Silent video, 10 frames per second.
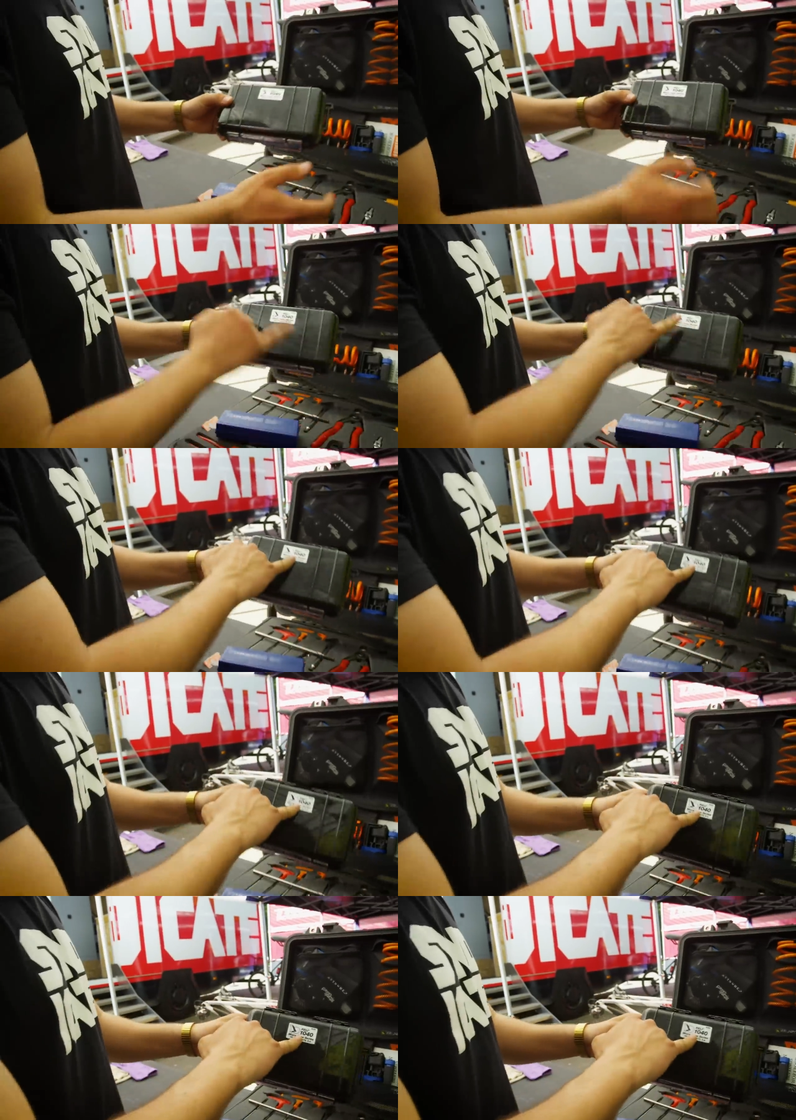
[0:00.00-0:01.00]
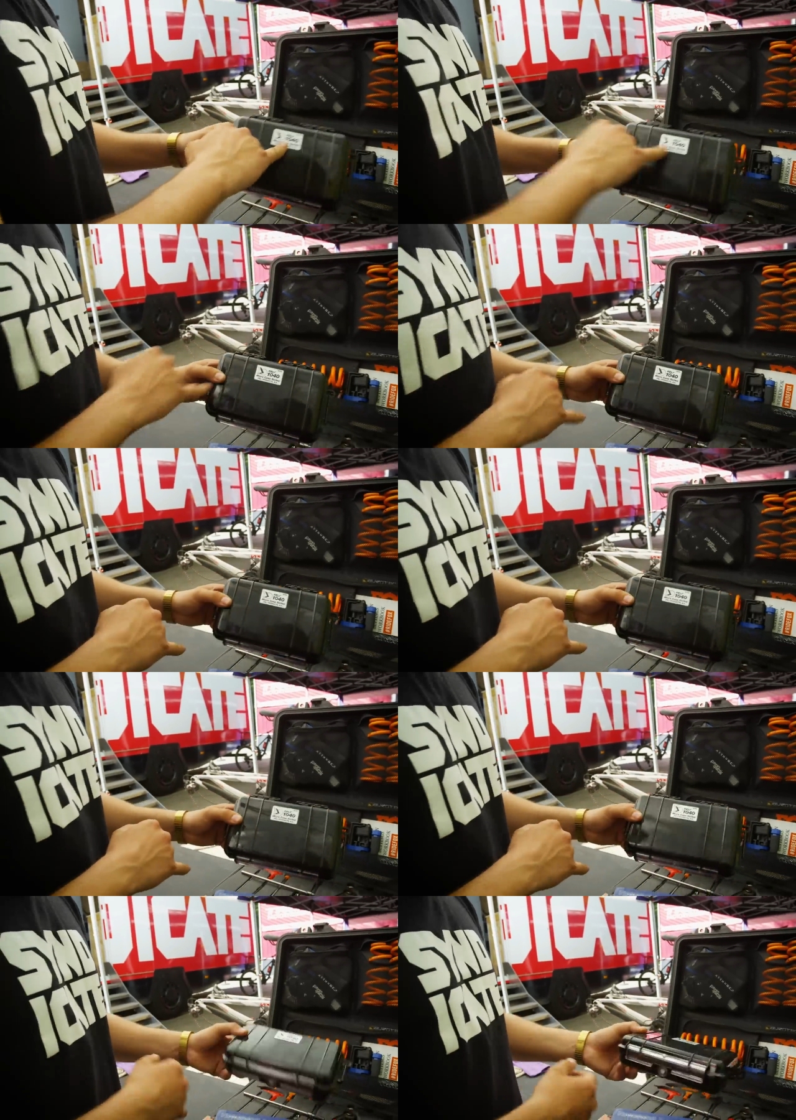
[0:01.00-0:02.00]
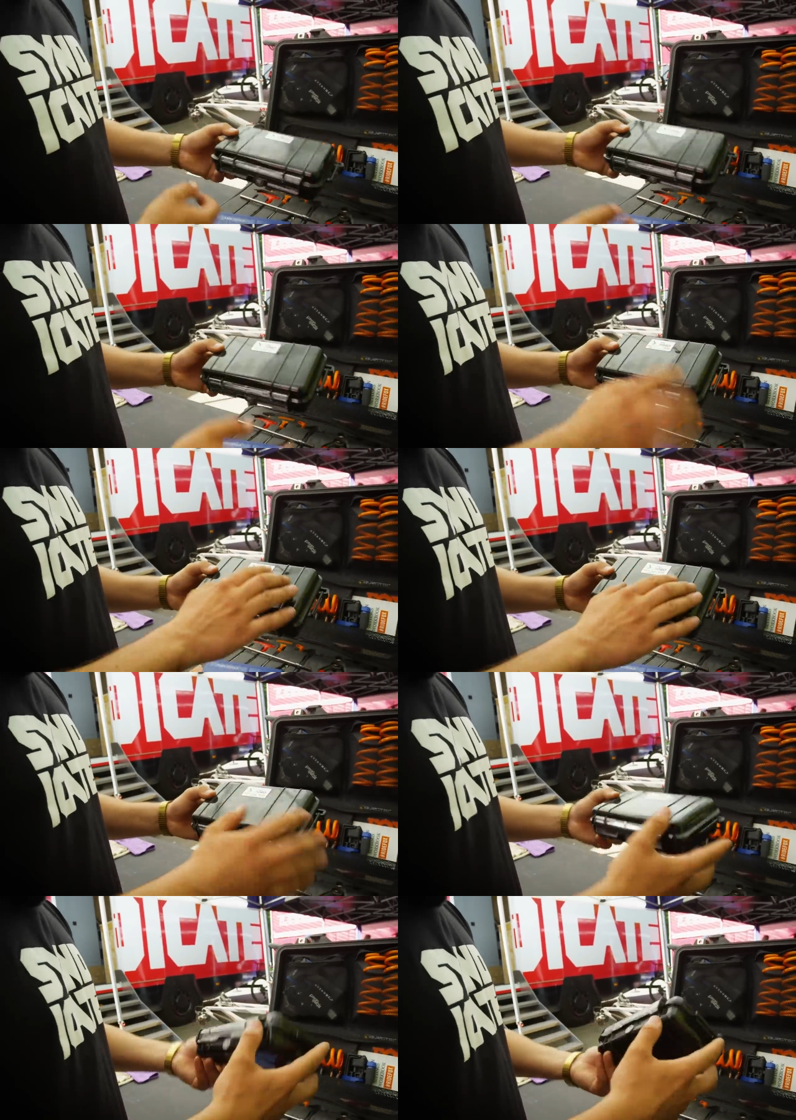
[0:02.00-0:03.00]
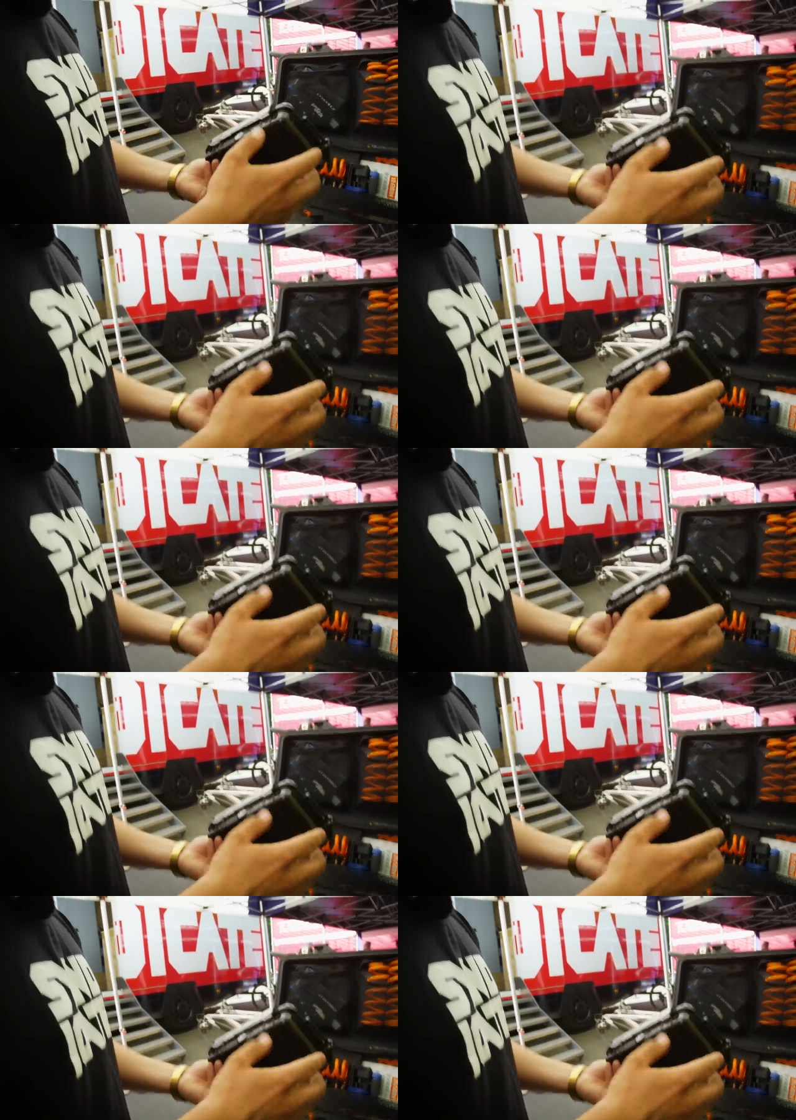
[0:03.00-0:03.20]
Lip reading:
[unreadable: no face in view]